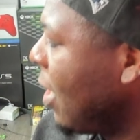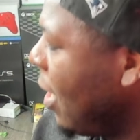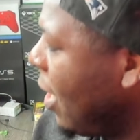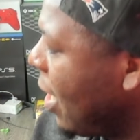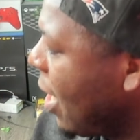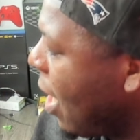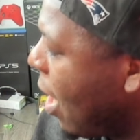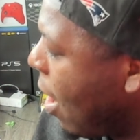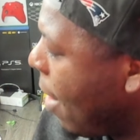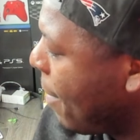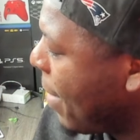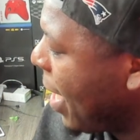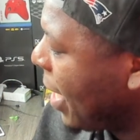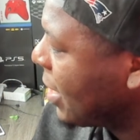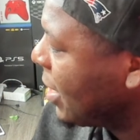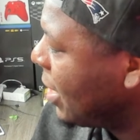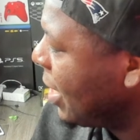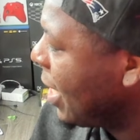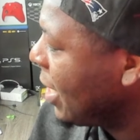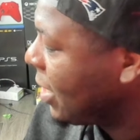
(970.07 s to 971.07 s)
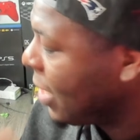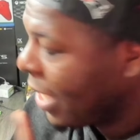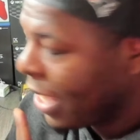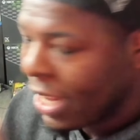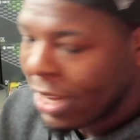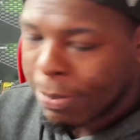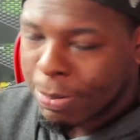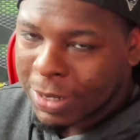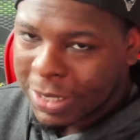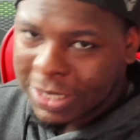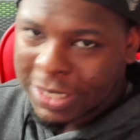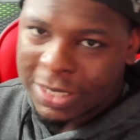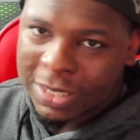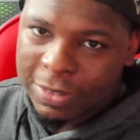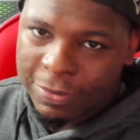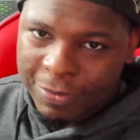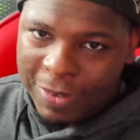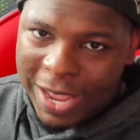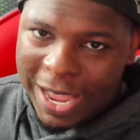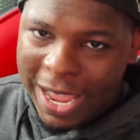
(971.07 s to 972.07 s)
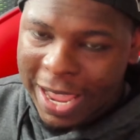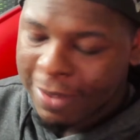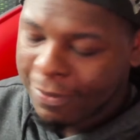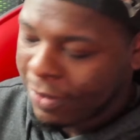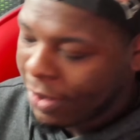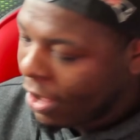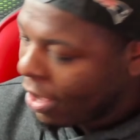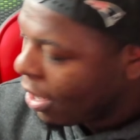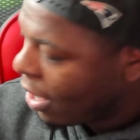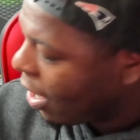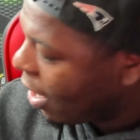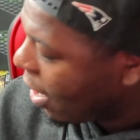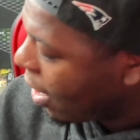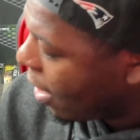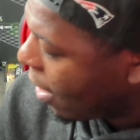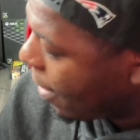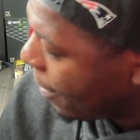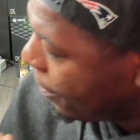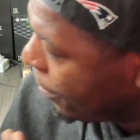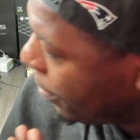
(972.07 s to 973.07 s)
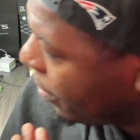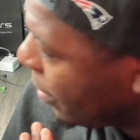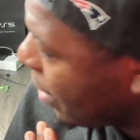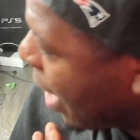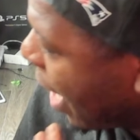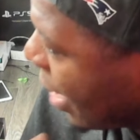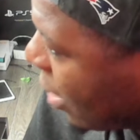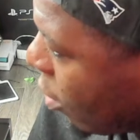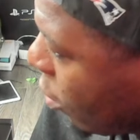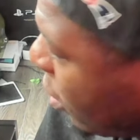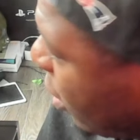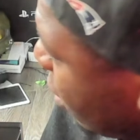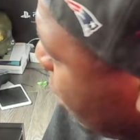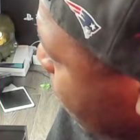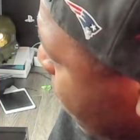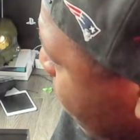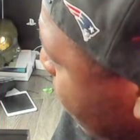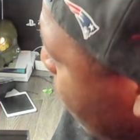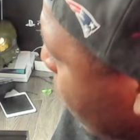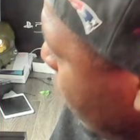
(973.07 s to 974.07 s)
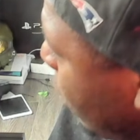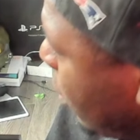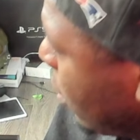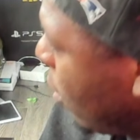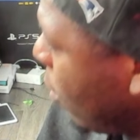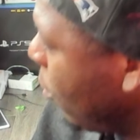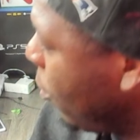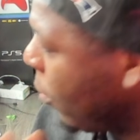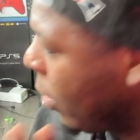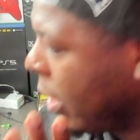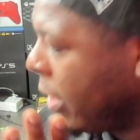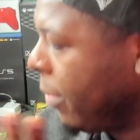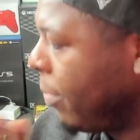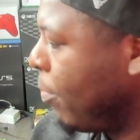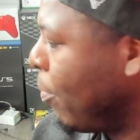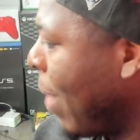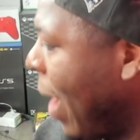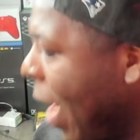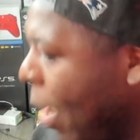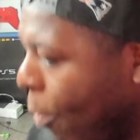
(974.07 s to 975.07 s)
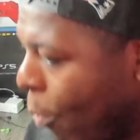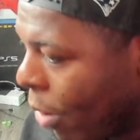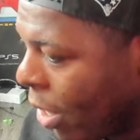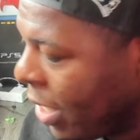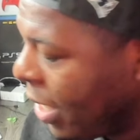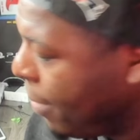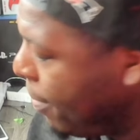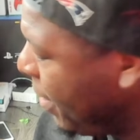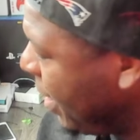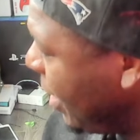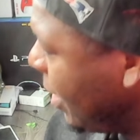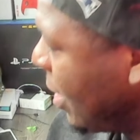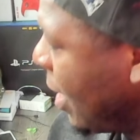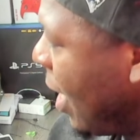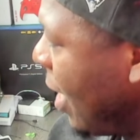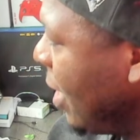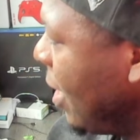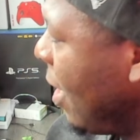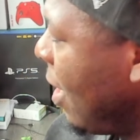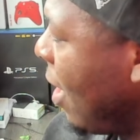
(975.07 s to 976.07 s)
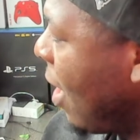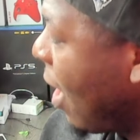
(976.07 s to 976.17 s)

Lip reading: X and S and the PlayStation 5. I know there's people, you know, who can buy one and be done.